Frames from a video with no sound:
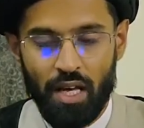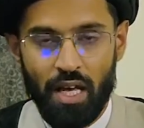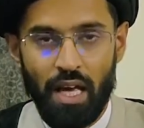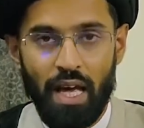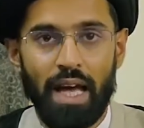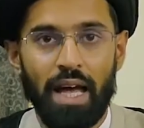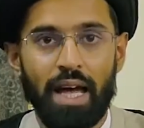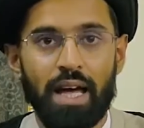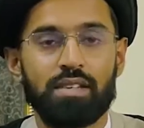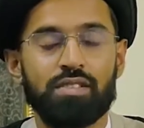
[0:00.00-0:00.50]

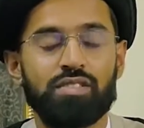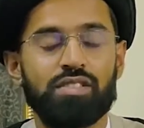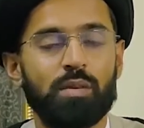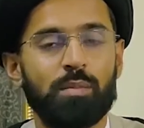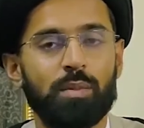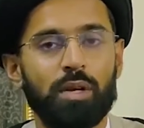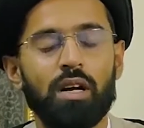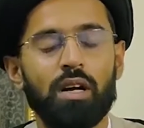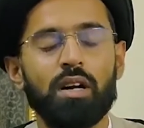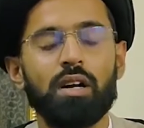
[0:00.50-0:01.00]
and
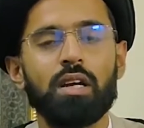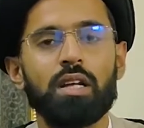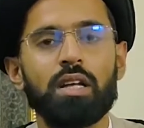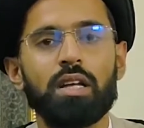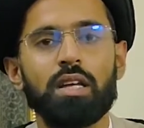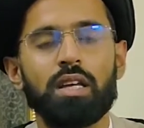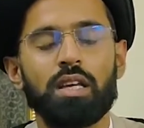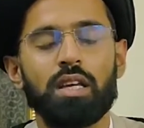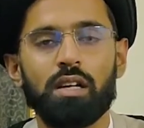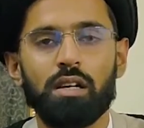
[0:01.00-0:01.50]

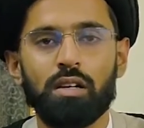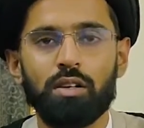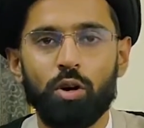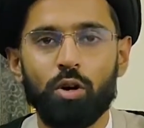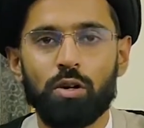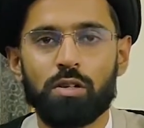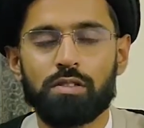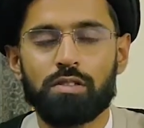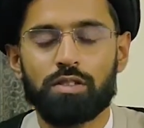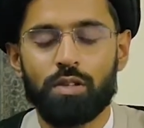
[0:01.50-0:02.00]
similarly here
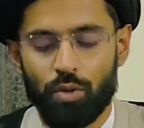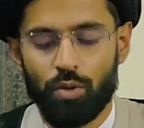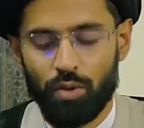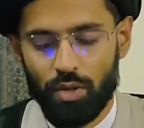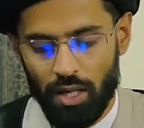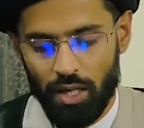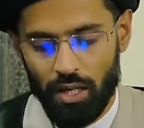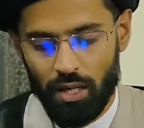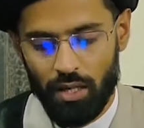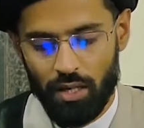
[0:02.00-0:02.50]
also,
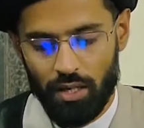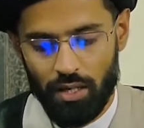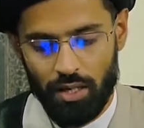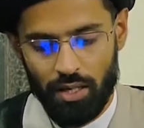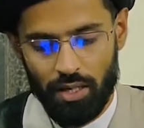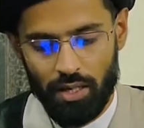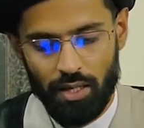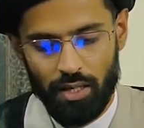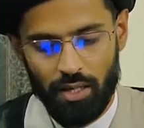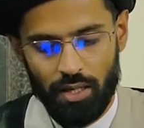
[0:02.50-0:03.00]

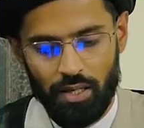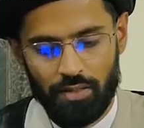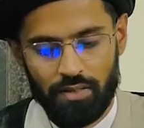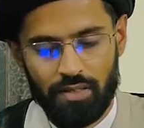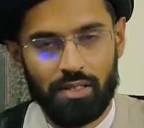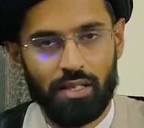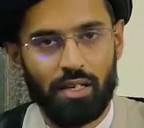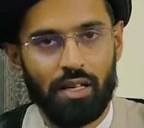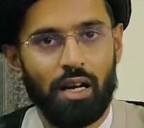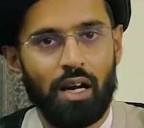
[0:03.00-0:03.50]
Ayatollah
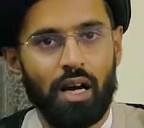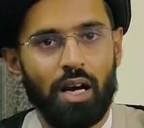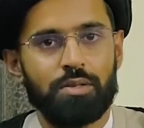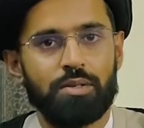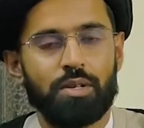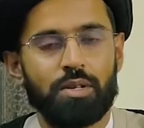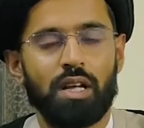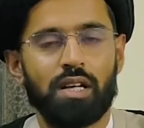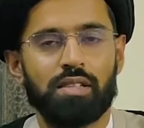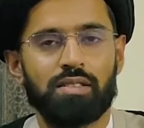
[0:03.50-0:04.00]

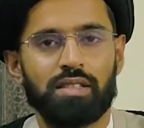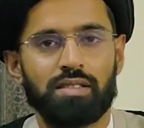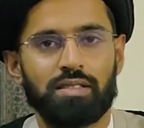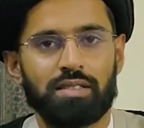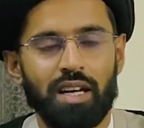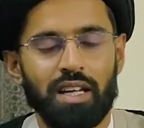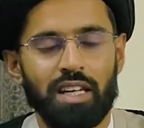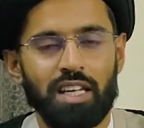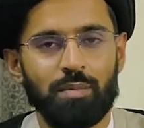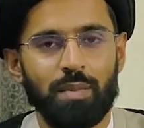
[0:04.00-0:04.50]

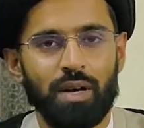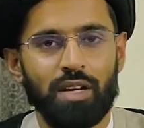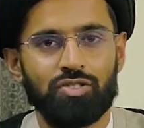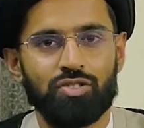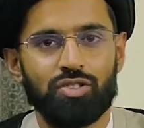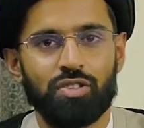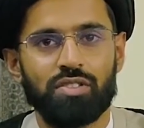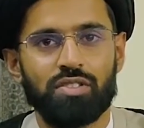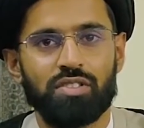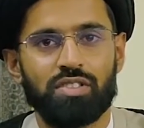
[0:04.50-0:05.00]
Sistani
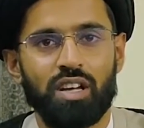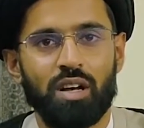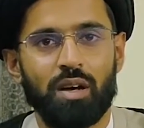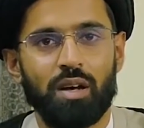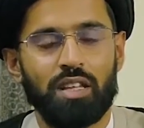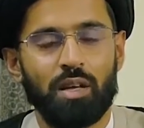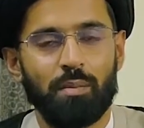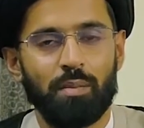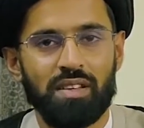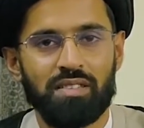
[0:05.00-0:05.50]
mentions
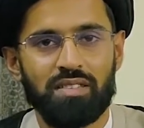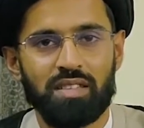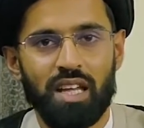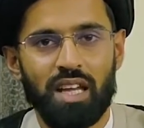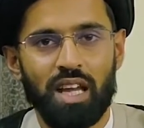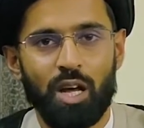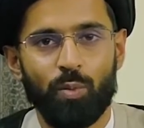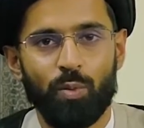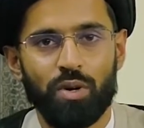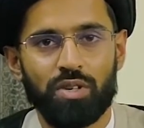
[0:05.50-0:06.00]
the
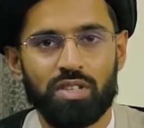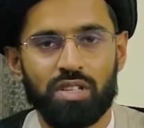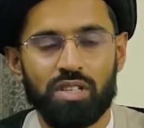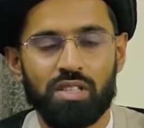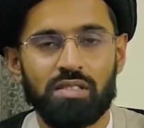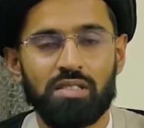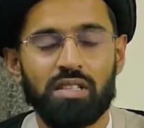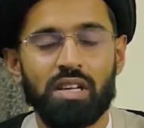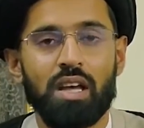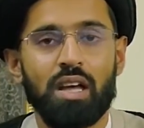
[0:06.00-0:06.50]
mas'ala which
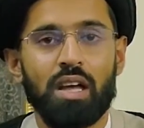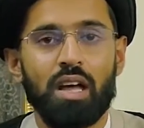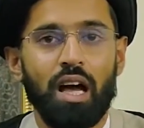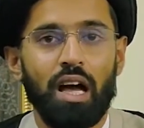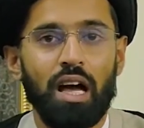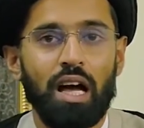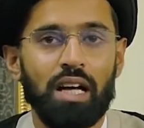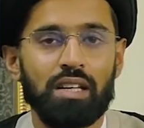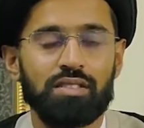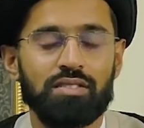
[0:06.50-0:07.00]
is
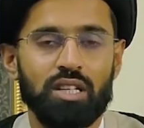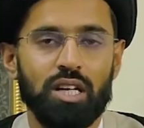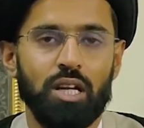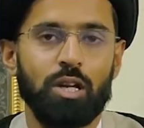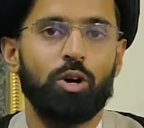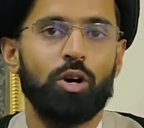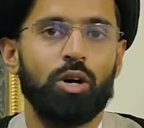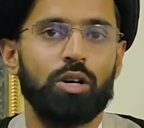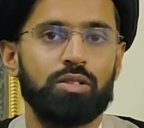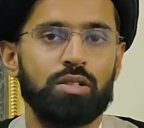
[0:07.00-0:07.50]
asked a
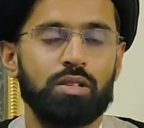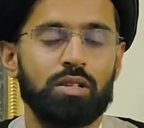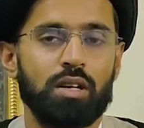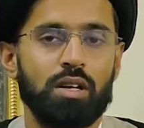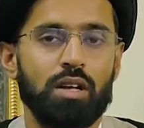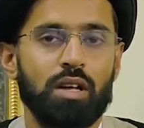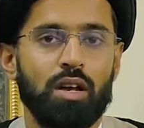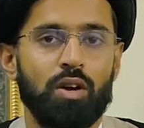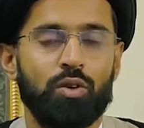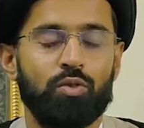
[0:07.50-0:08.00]
lot
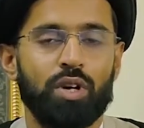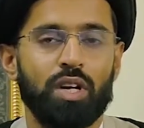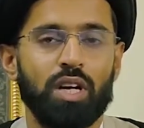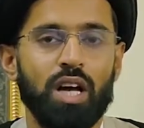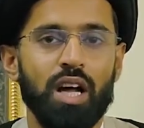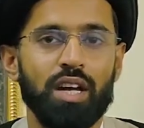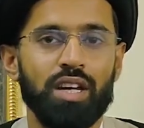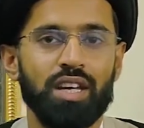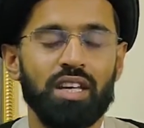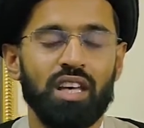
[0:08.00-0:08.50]

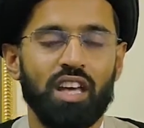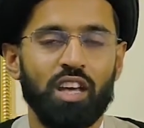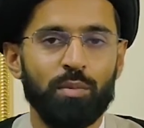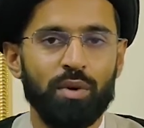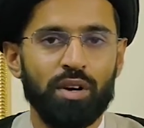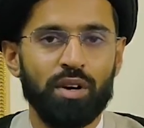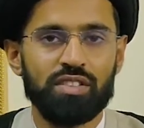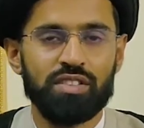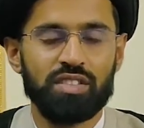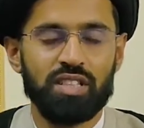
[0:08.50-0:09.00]
regarding
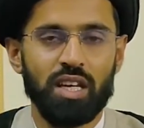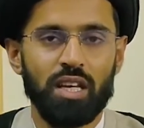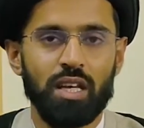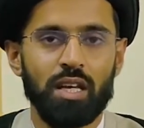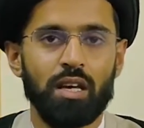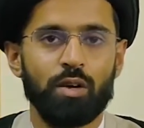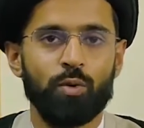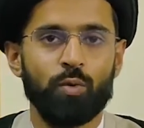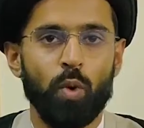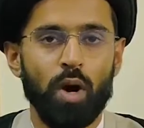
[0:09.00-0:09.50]

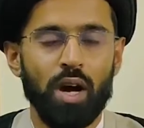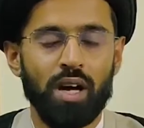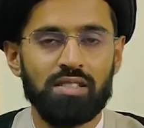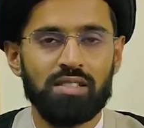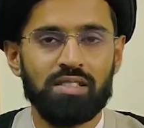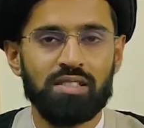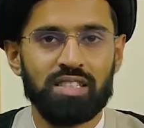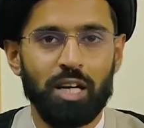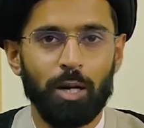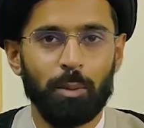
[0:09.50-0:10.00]
immersing
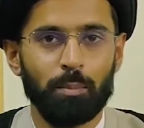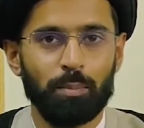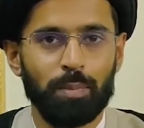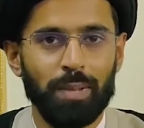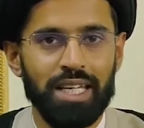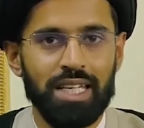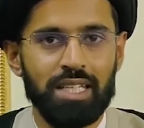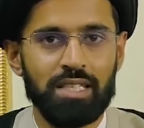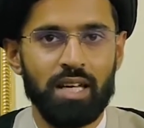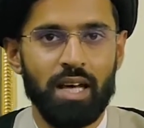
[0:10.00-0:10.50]
one's
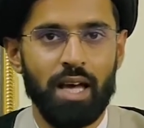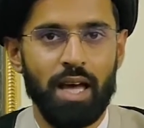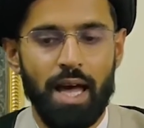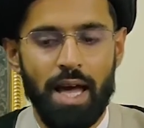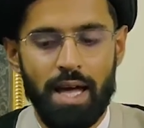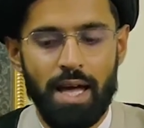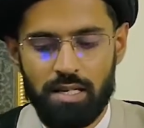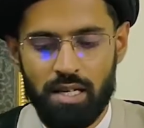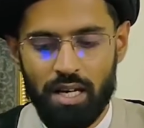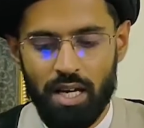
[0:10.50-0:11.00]
complete
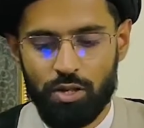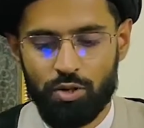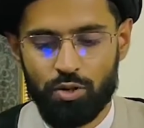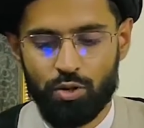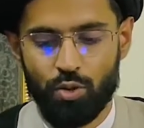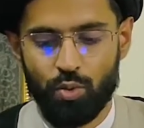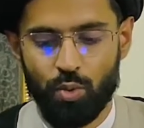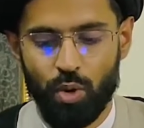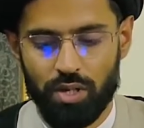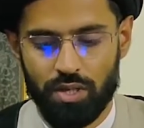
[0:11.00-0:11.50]
head
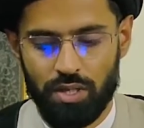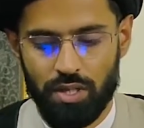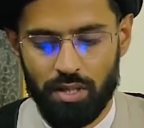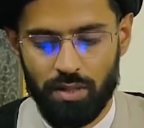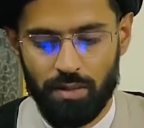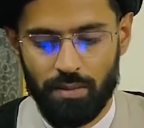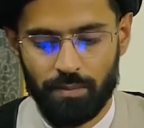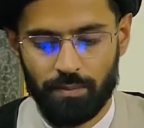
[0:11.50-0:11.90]
into water.